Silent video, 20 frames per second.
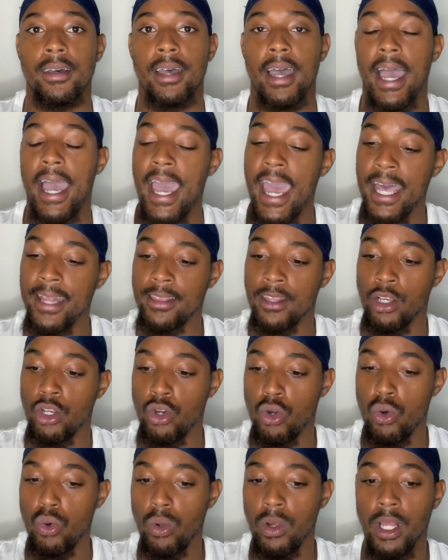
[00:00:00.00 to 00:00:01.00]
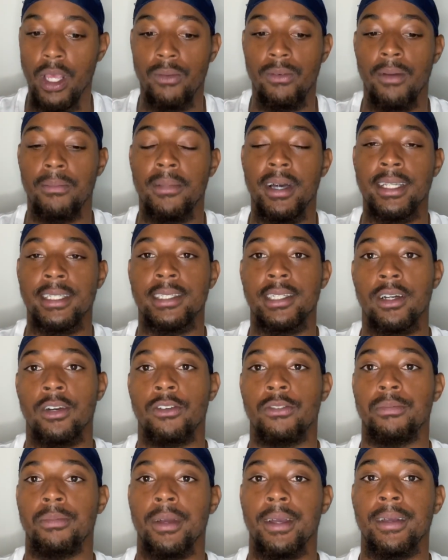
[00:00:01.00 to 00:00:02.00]
I had to cool it with myself,
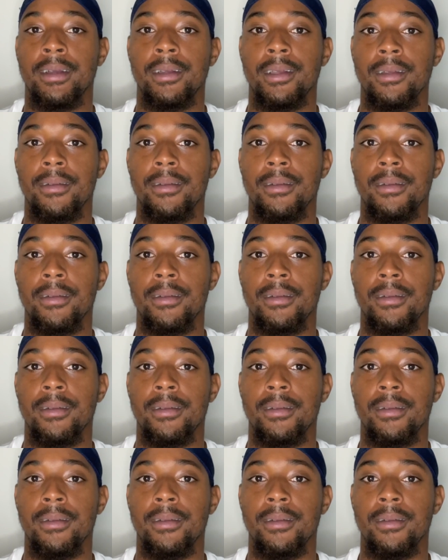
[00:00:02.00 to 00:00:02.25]
right?